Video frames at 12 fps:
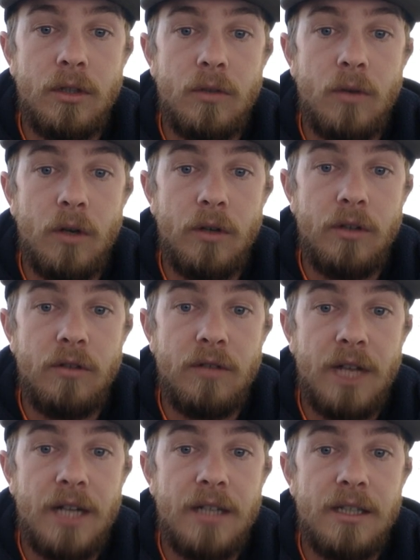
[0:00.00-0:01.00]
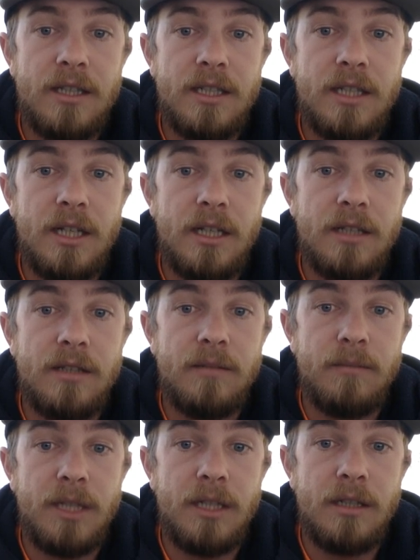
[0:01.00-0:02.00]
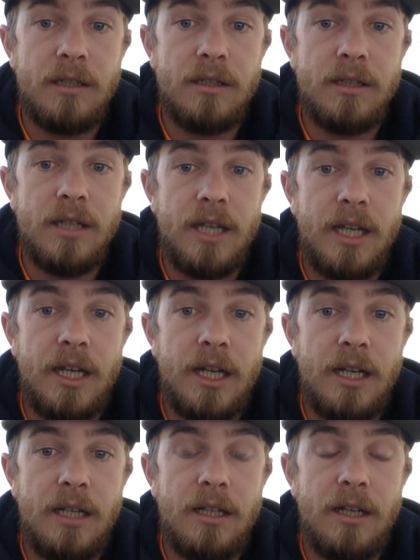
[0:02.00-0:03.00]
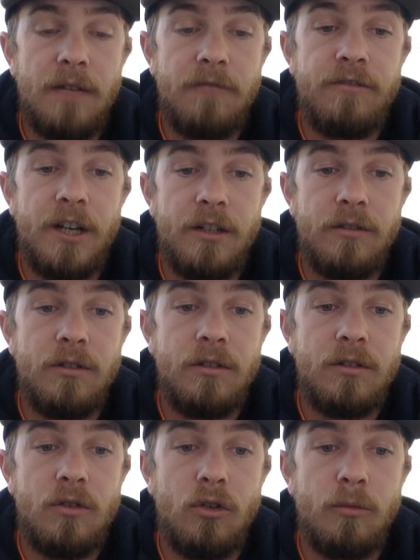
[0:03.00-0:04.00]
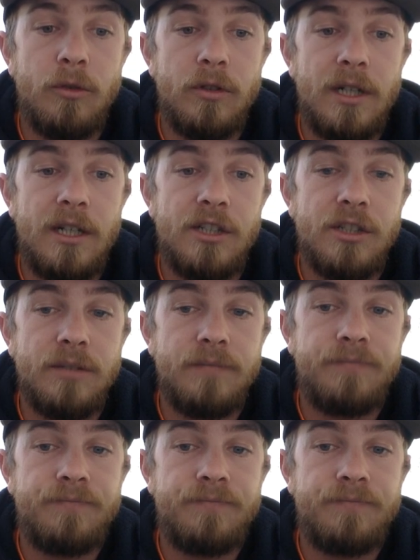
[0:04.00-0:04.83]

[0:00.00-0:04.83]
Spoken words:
quote, United States means a federal corporation,